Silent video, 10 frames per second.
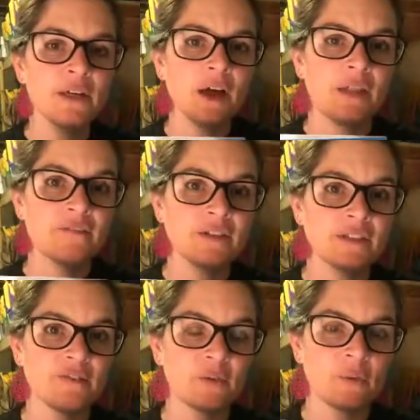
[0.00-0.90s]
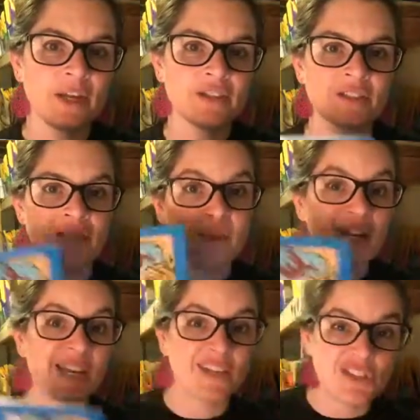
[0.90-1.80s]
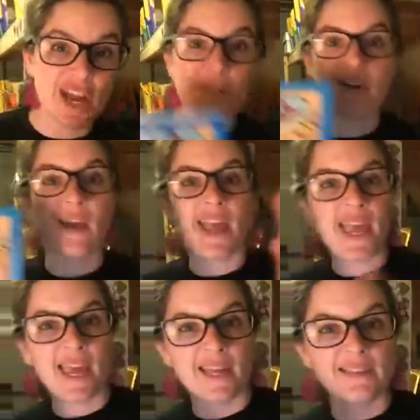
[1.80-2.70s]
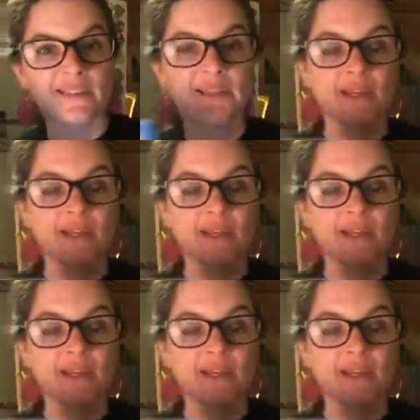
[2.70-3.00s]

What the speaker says: ranges depending on genre and